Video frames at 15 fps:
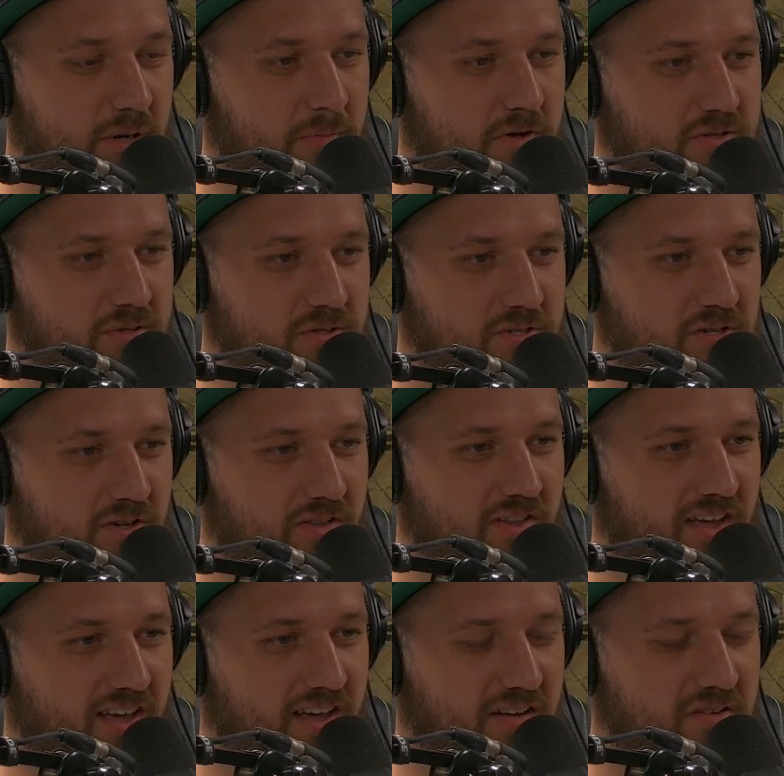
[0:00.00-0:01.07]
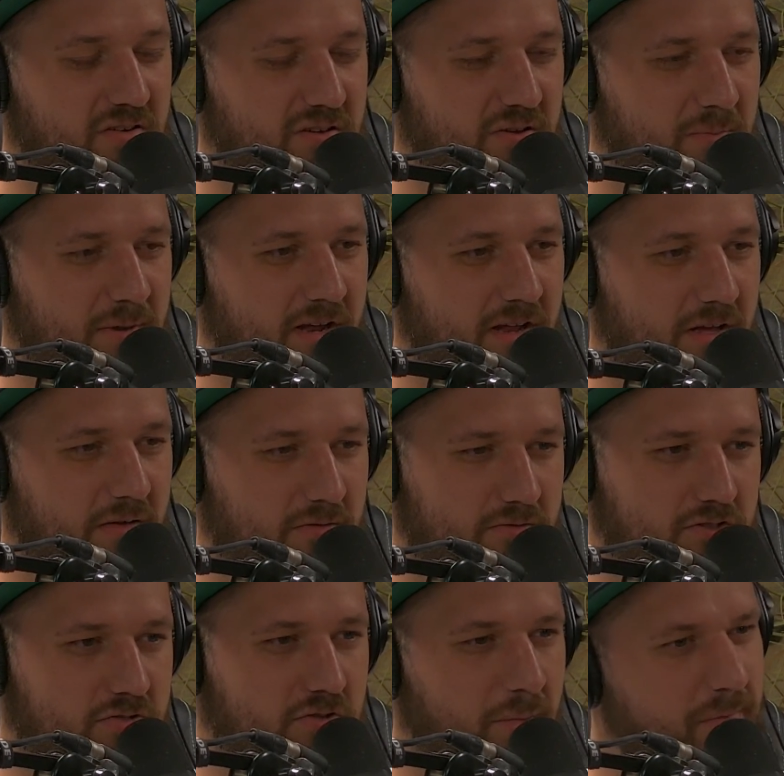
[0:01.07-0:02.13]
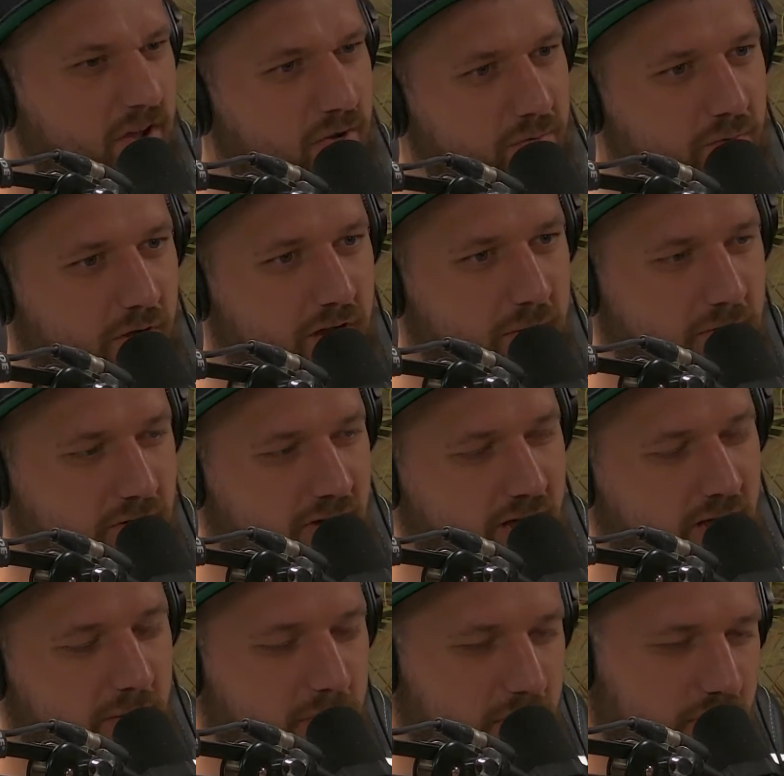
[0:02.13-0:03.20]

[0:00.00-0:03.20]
But I'm also still a dad. You know, I'm not your friend. I'm your dad.